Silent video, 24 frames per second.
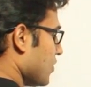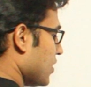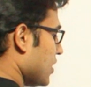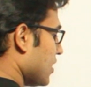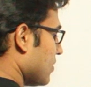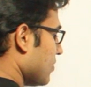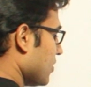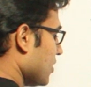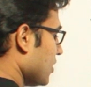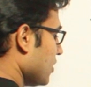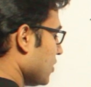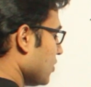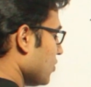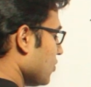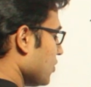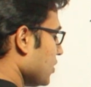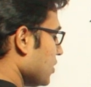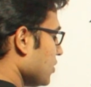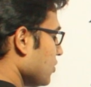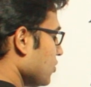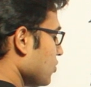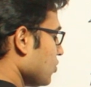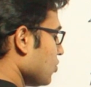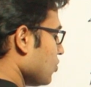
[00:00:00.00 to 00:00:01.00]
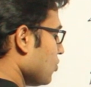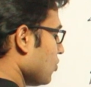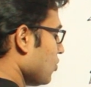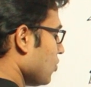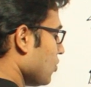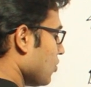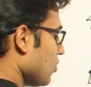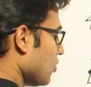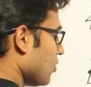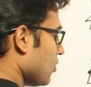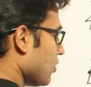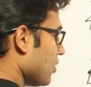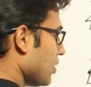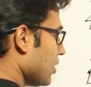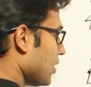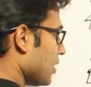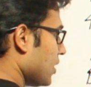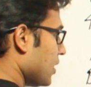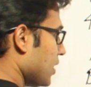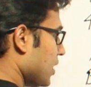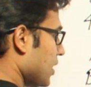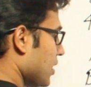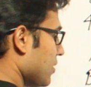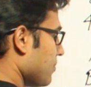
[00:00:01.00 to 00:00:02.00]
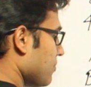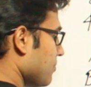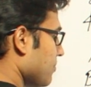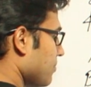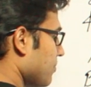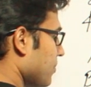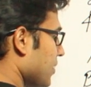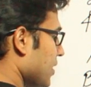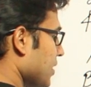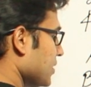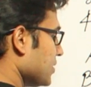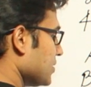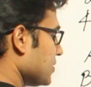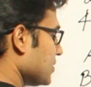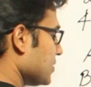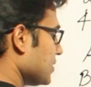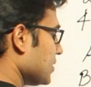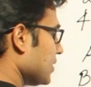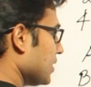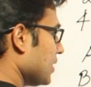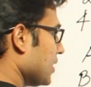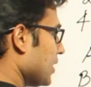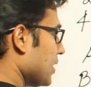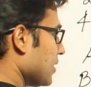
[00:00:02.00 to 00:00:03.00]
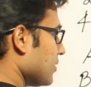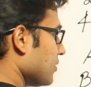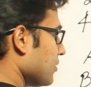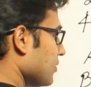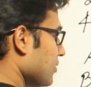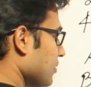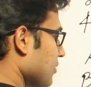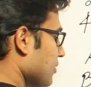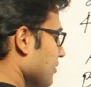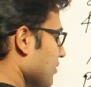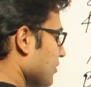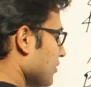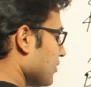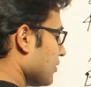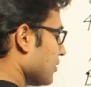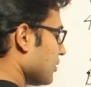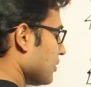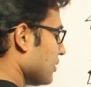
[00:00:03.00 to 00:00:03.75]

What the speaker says: W into m plus n